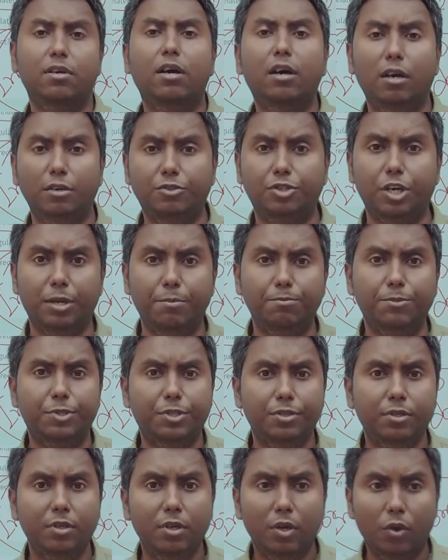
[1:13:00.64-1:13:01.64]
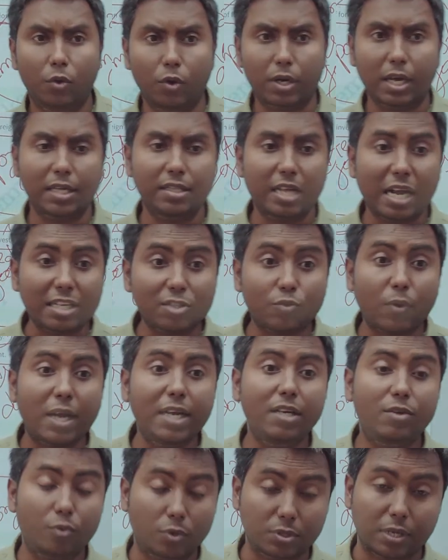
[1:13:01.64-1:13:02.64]
uh, TRIPS. Okay, that's why
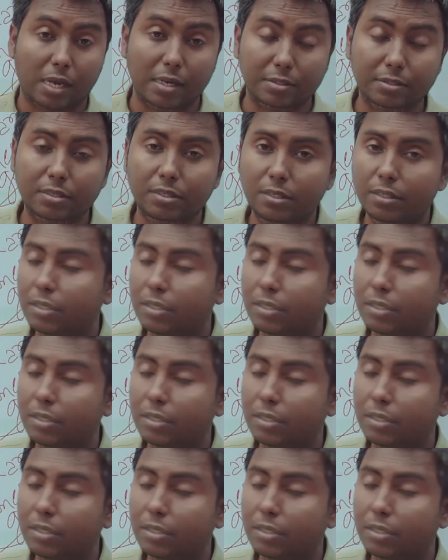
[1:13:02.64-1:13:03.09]
it was asked.